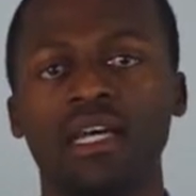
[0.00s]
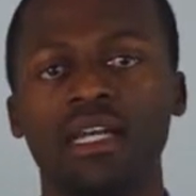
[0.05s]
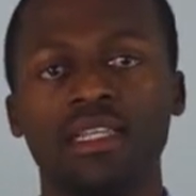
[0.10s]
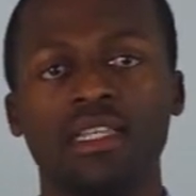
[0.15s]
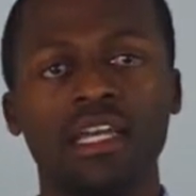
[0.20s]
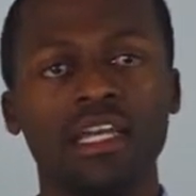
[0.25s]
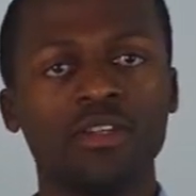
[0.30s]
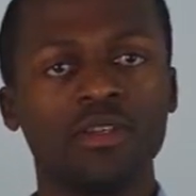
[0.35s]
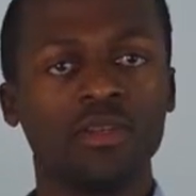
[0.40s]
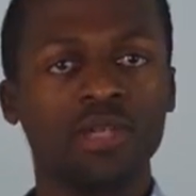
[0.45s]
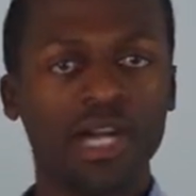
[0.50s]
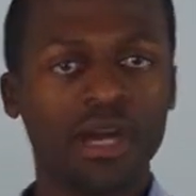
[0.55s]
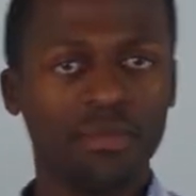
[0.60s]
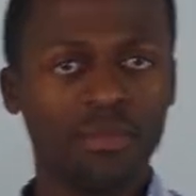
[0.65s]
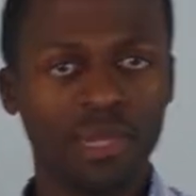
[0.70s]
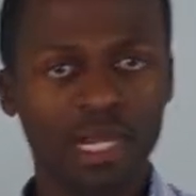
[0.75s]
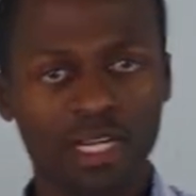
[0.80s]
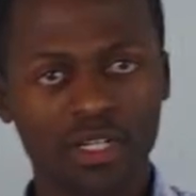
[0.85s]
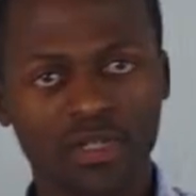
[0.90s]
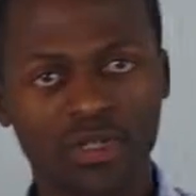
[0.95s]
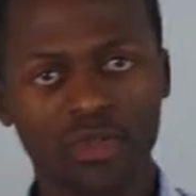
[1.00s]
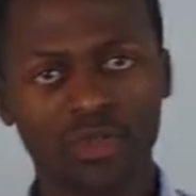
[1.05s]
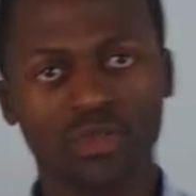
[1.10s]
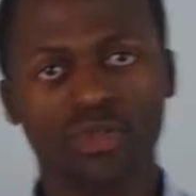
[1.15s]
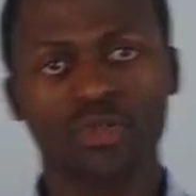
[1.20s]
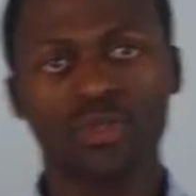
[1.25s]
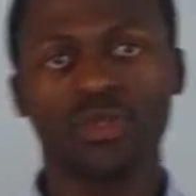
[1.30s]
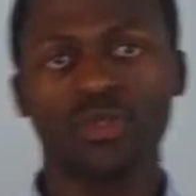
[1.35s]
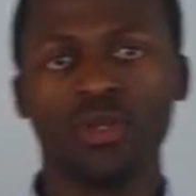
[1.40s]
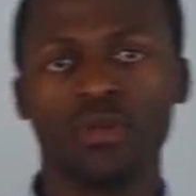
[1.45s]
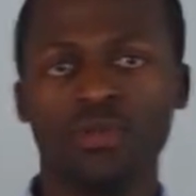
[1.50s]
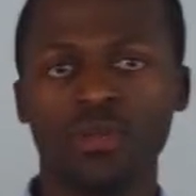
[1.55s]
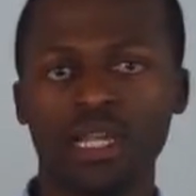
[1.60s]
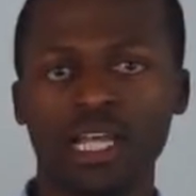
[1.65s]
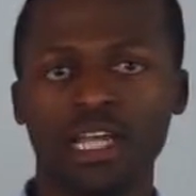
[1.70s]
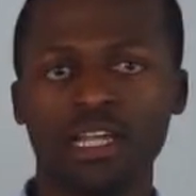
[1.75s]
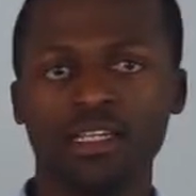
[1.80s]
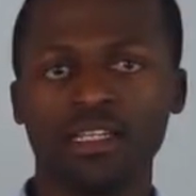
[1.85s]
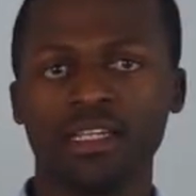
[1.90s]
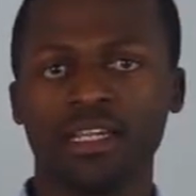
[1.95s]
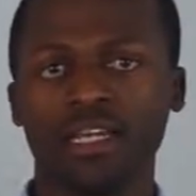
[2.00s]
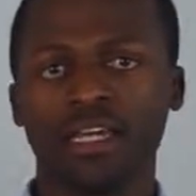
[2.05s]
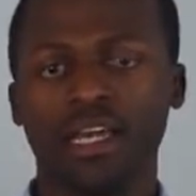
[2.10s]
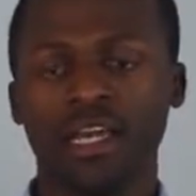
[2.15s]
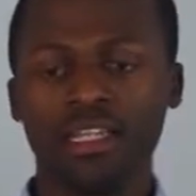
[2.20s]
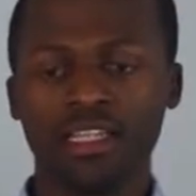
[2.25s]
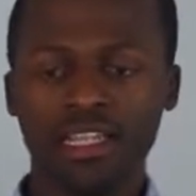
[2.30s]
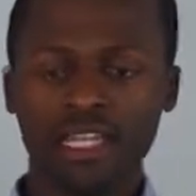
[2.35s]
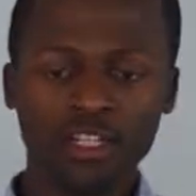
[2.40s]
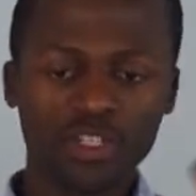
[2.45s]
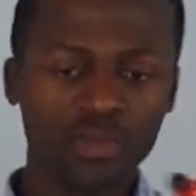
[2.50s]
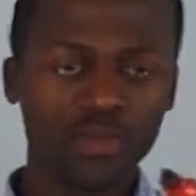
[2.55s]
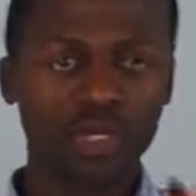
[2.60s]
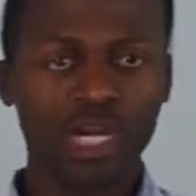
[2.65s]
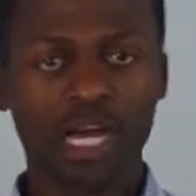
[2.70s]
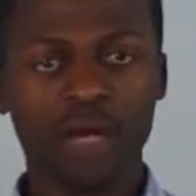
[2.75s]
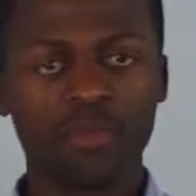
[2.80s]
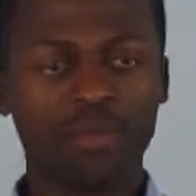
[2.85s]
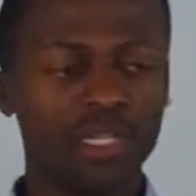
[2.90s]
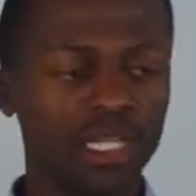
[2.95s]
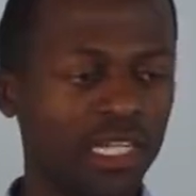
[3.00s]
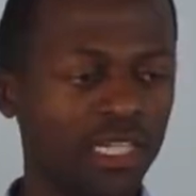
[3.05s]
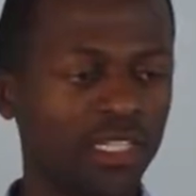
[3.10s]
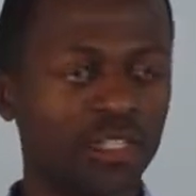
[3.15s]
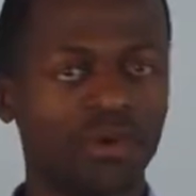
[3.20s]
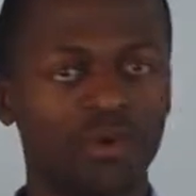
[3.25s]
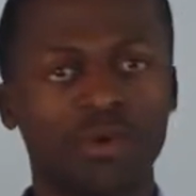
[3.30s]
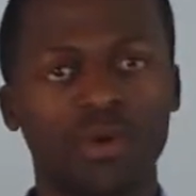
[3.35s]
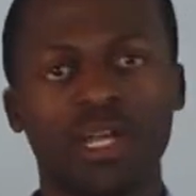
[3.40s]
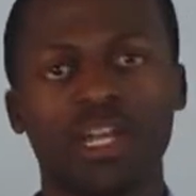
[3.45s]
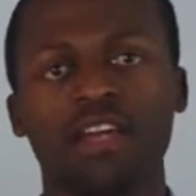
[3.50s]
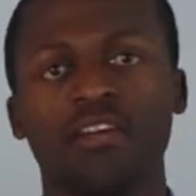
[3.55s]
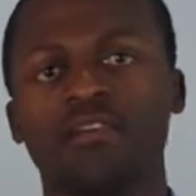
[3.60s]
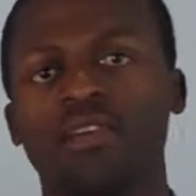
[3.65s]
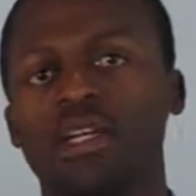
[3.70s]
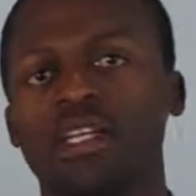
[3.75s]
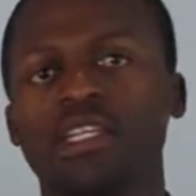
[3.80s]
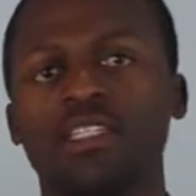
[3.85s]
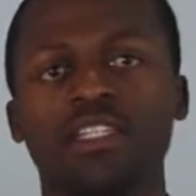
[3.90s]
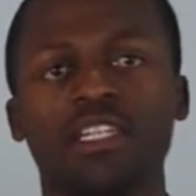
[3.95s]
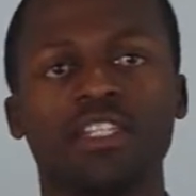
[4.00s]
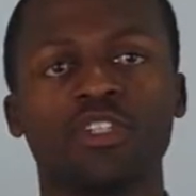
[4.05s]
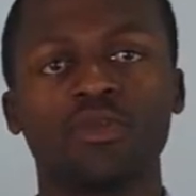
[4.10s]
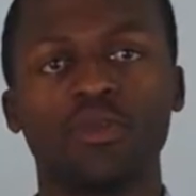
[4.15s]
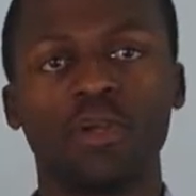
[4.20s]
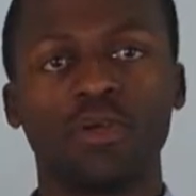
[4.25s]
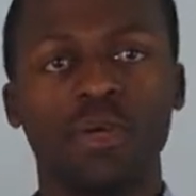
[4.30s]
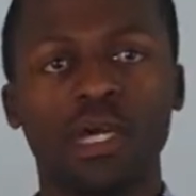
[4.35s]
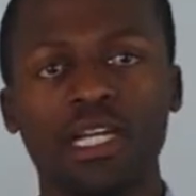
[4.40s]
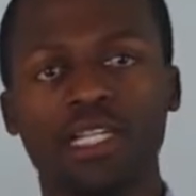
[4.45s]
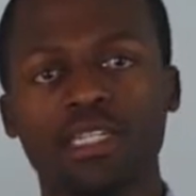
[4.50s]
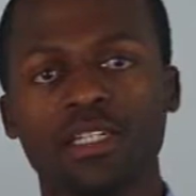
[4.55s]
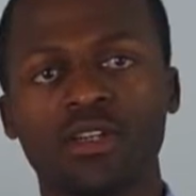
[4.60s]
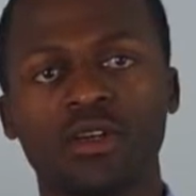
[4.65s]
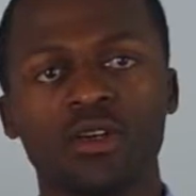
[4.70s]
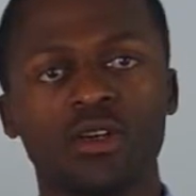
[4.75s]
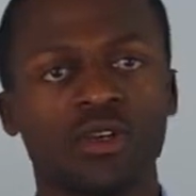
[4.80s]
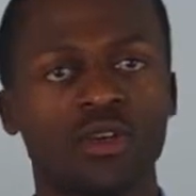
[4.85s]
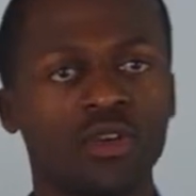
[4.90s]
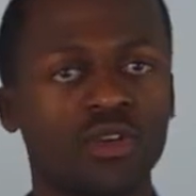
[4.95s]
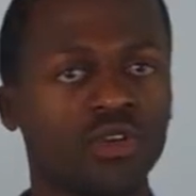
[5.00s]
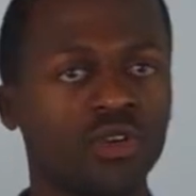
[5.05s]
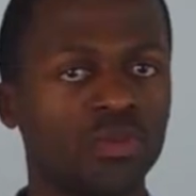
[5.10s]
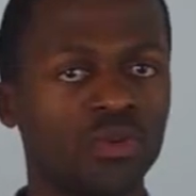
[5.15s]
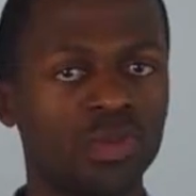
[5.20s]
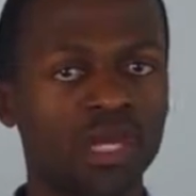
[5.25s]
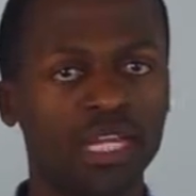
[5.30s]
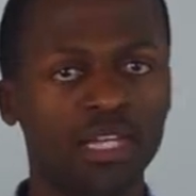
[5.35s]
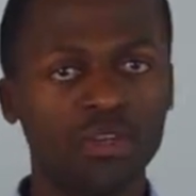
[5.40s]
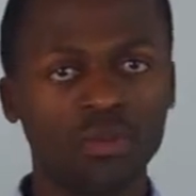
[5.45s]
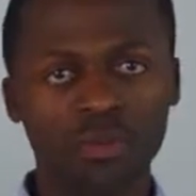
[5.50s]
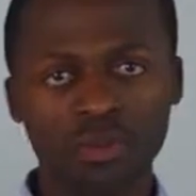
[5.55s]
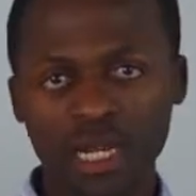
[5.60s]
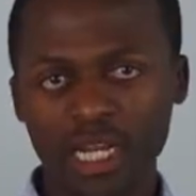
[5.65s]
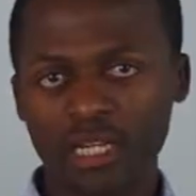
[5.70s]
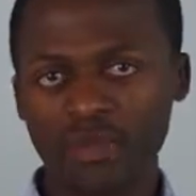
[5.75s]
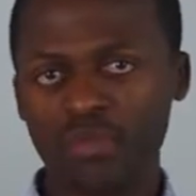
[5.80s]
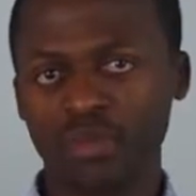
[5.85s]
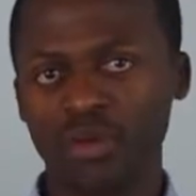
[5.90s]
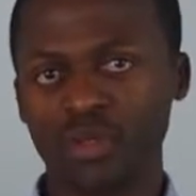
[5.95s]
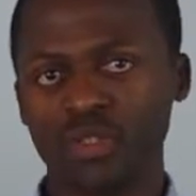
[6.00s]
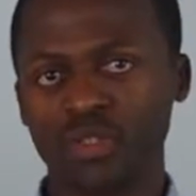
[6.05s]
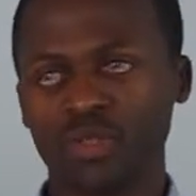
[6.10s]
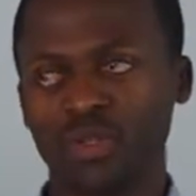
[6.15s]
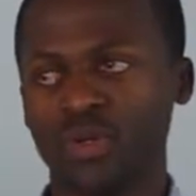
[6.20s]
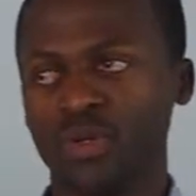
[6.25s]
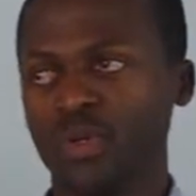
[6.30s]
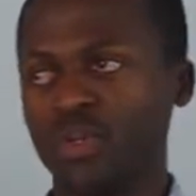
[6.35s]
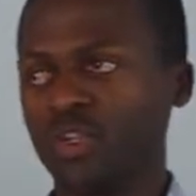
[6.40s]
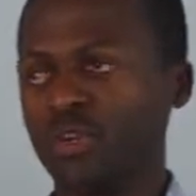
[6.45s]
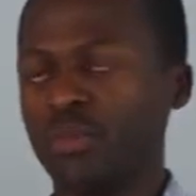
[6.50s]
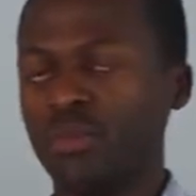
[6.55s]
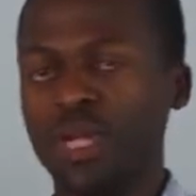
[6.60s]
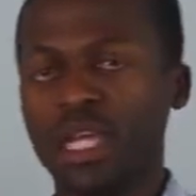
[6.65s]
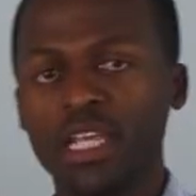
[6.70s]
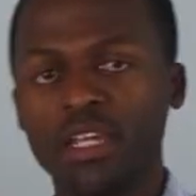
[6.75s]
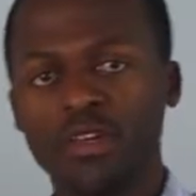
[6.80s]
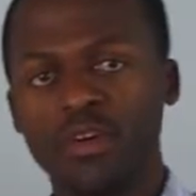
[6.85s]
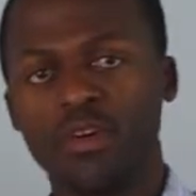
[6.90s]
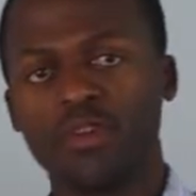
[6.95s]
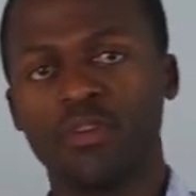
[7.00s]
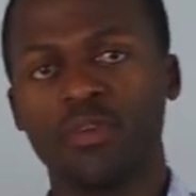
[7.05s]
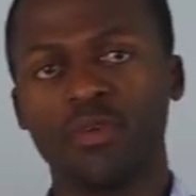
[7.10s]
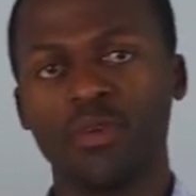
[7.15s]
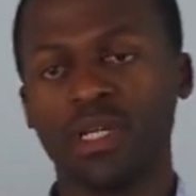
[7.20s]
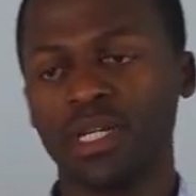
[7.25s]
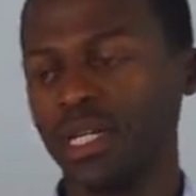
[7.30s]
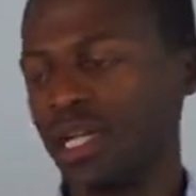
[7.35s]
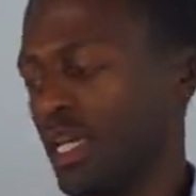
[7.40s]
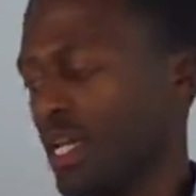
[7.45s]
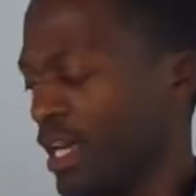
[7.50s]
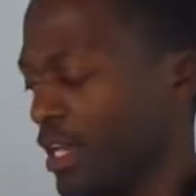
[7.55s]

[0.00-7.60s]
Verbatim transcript: then you come back to, to your plan and then you update whatever it is that you were writing on or your main, your main points or your main offering.